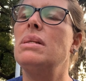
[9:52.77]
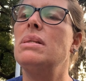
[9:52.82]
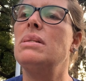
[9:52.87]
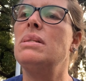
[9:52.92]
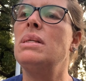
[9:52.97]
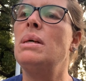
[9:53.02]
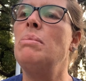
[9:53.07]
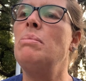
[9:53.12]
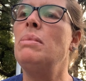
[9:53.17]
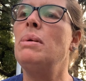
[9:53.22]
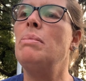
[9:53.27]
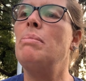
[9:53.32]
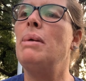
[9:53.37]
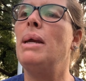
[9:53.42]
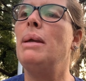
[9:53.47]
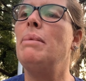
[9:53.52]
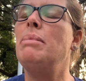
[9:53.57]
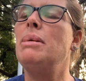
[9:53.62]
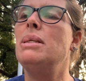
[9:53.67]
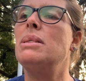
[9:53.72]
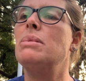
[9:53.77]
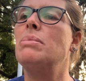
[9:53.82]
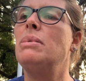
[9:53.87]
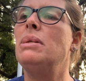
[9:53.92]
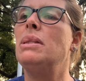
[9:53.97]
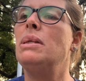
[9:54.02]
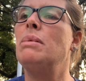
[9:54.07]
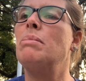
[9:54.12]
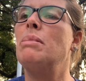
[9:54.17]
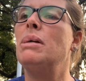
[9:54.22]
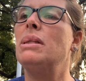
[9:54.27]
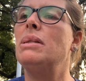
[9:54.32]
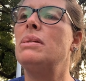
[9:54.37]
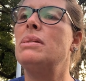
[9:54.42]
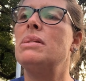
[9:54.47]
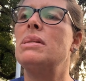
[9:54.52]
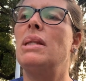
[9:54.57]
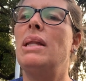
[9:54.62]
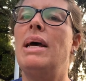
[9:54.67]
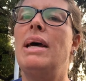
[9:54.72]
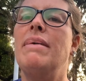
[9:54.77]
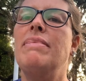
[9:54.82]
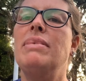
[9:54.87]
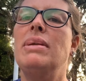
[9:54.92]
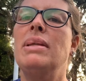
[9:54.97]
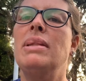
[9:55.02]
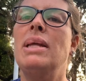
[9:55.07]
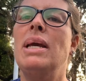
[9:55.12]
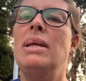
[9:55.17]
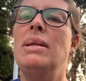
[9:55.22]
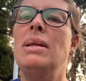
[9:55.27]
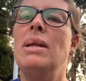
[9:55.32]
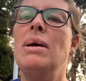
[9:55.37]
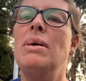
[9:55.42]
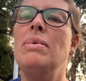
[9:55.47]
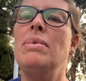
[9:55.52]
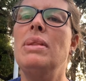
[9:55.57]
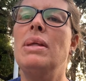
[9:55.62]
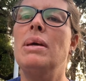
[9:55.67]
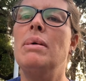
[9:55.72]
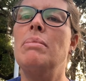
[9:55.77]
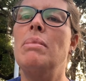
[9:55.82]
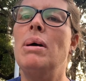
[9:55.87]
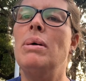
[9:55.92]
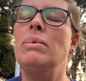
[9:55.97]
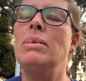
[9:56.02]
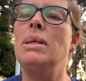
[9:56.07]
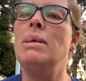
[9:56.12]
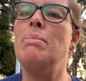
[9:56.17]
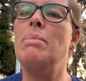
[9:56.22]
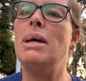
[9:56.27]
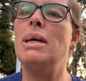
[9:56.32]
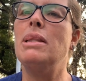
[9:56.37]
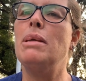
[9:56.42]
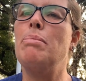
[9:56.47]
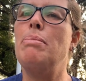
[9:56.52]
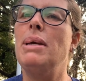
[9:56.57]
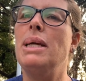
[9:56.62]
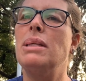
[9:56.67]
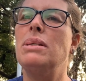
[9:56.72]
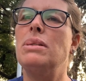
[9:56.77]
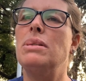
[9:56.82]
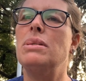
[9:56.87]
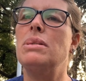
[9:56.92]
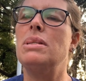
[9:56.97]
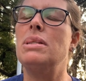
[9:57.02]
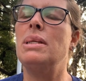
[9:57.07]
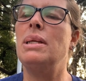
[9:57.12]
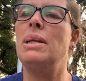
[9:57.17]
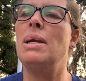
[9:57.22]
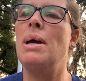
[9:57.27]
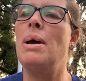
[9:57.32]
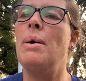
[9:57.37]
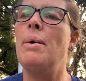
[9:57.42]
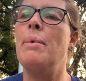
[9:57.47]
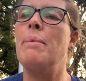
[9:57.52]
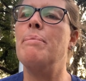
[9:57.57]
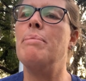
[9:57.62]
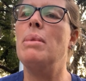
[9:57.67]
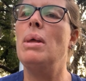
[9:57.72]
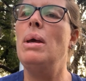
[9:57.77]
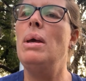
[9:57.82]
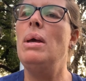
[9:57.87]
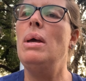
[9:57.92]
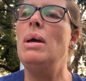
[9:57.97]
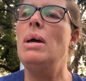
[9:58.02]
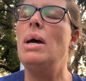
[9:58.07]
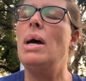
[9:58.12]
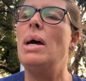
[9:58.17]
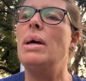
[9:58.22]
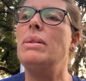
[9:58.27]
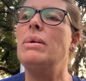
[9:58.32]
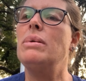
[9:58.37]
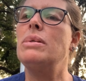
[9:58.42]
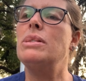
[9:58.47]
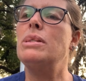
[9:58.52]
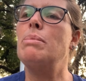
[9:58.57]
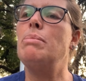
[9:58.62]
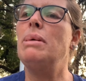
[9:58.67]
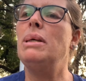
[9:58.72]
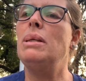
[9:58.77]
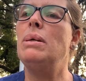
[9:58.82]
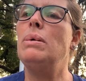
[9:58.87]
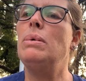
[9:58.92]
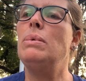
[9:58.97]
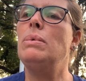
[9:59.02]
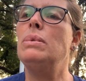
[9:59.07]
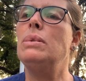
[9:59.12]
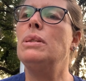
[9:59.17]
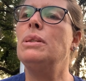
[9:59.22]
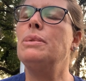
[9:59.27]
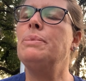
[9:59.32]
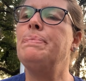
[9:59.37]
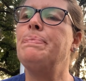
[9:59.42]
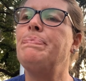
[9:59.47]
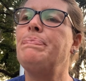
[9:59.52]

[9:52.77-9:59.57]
Some were babies when their mothers left, and they know them only by the pictures sent home. Others a bit older.